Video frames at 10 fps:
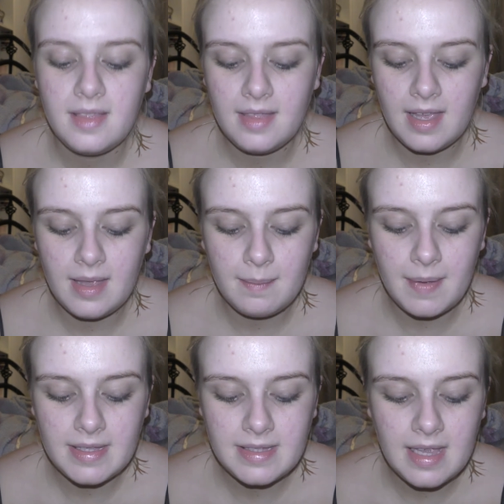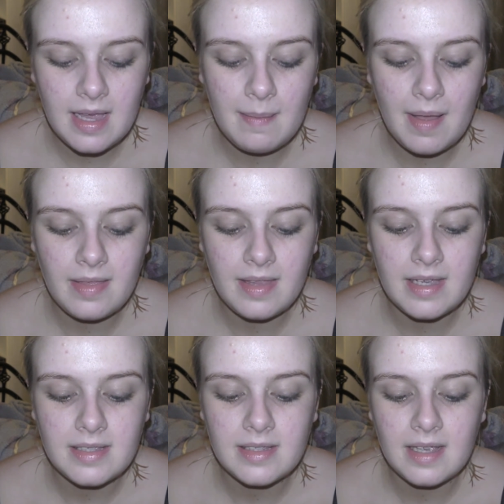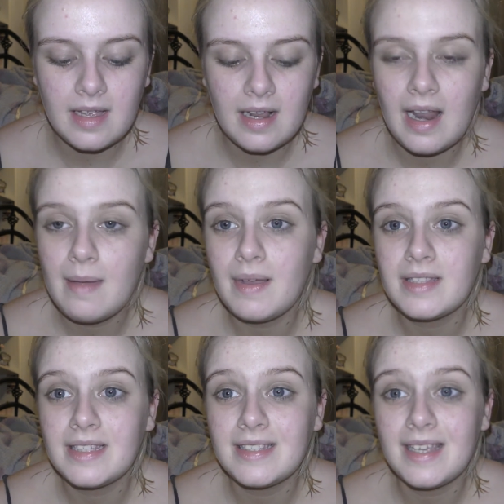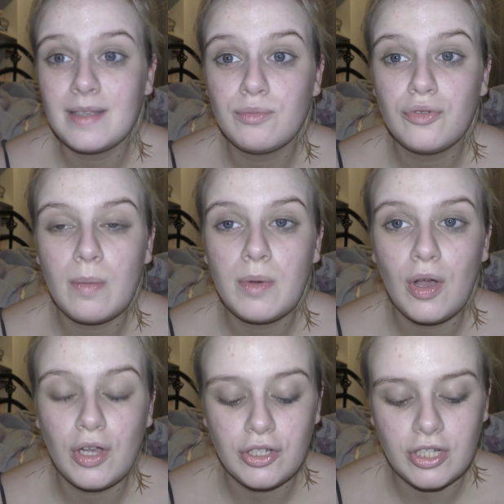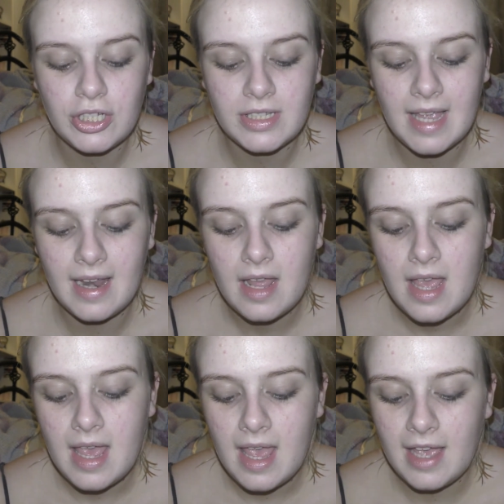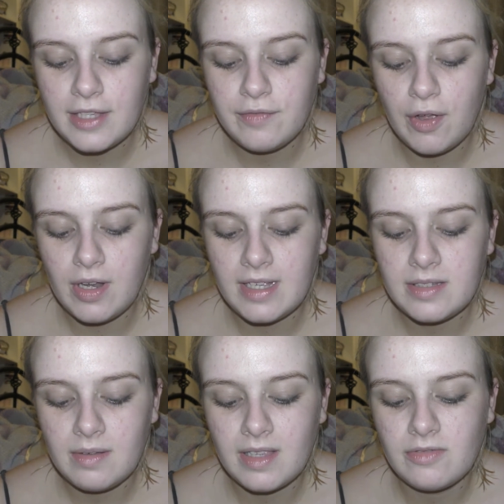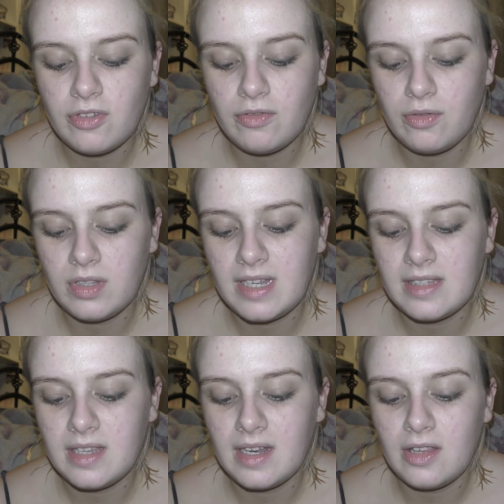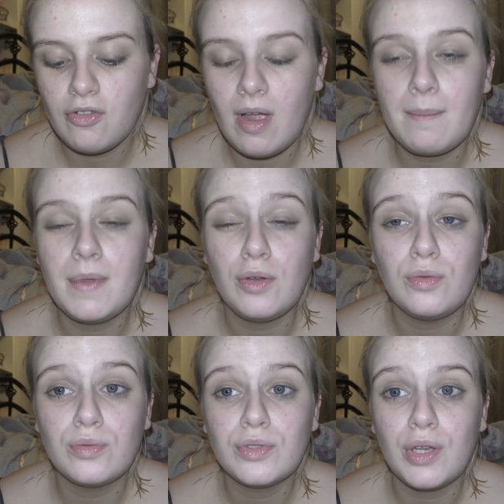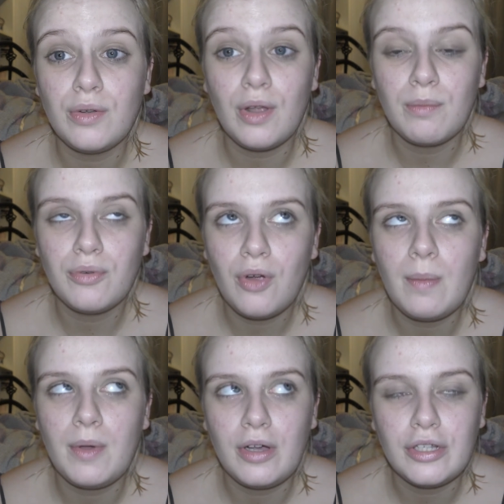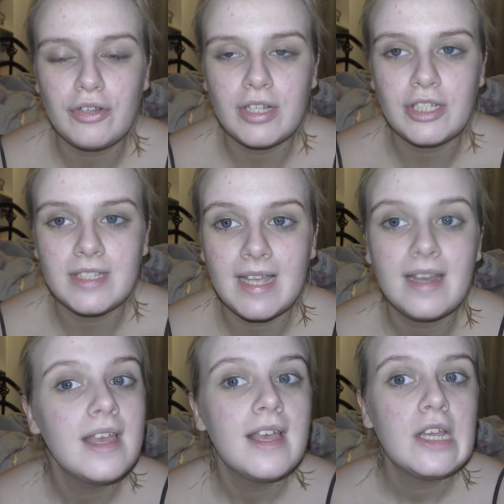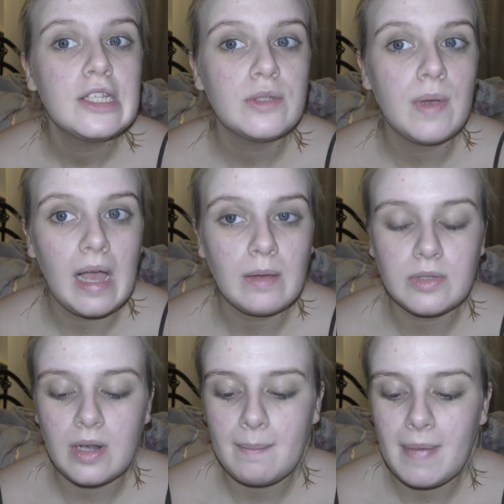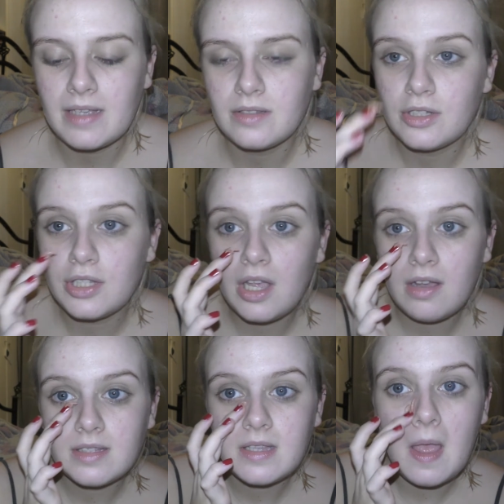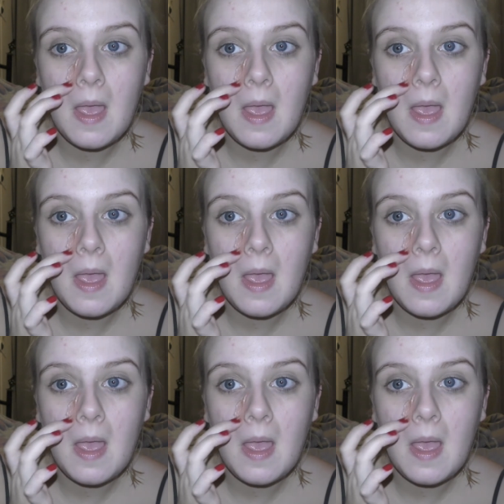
The best thing about this clay mask is that it proper hydrates your skin. It exfoliates, so it gets rid of all the dead skin and the crap, but also like proper hydrates your skin, so it helps you like bags under the eyes.